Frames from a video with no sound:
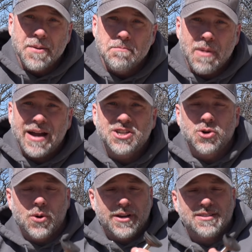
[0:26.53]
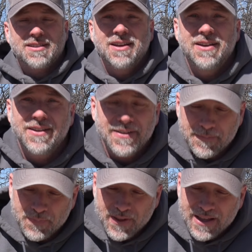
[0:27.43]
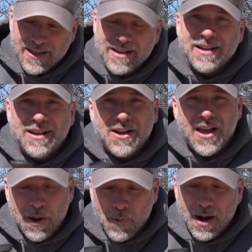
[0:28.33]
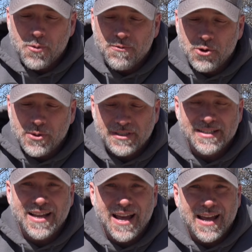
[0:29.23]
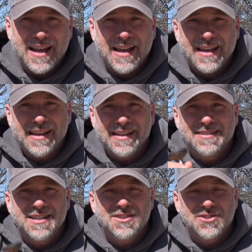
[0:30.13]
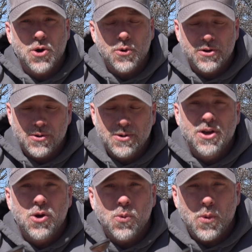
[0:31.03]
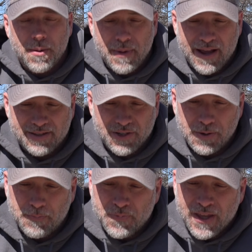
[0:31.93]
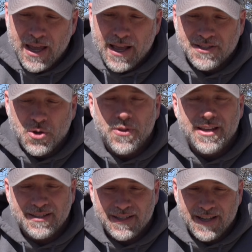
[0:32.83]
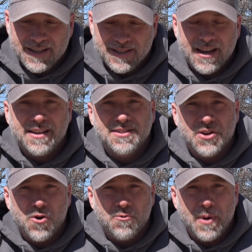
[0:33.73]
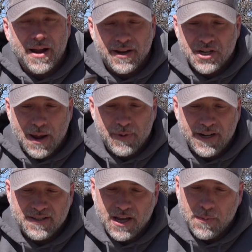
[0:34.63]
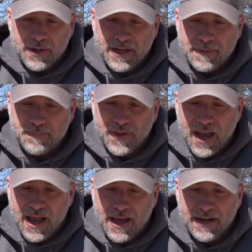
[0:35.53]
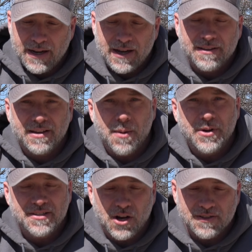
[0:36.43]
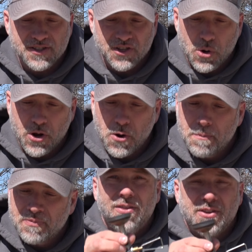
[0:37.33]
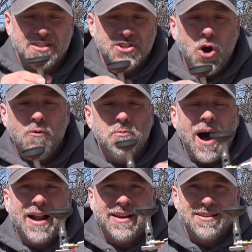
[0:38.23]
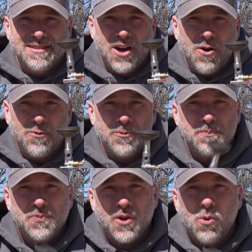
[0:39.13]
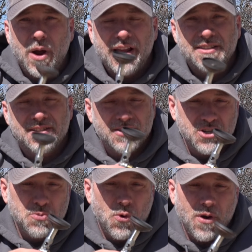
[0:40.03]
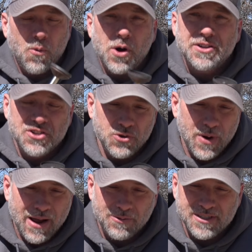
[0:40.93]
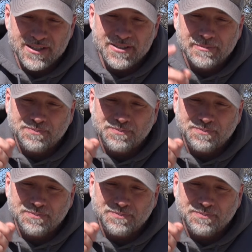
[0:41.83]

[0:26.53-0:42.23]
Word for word: my choice and what I'm reviewing today is the Soto Windmaster. And so this is a stove by a Japanese company and uh, the company's called Soto. The stove body itself weighs 2.12 ounces